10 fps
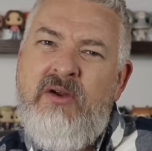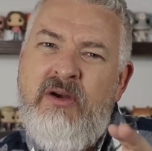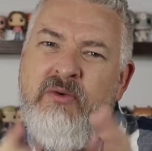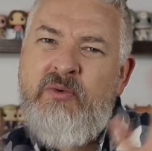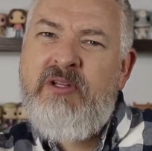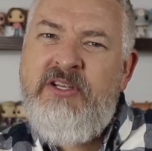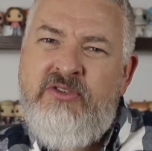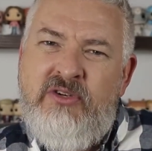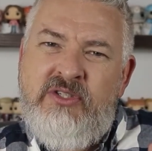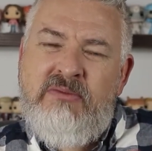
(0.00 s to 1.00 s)
Here, we'll
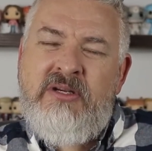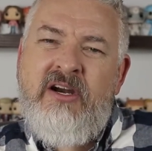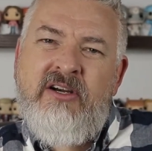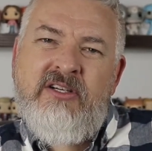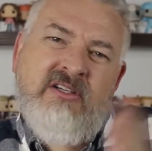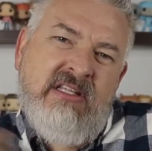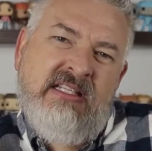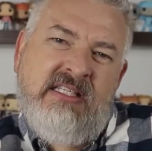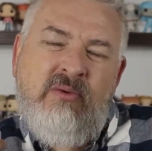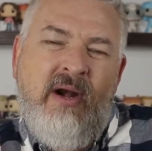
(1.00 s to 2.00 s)
introduce some characters.
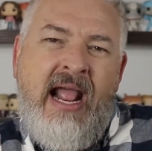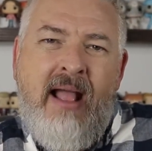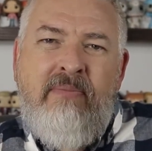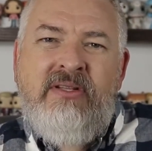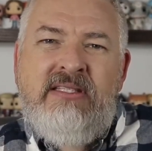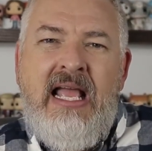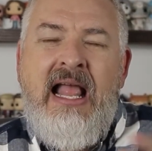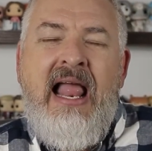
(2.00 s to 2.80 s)
Let's see what happens.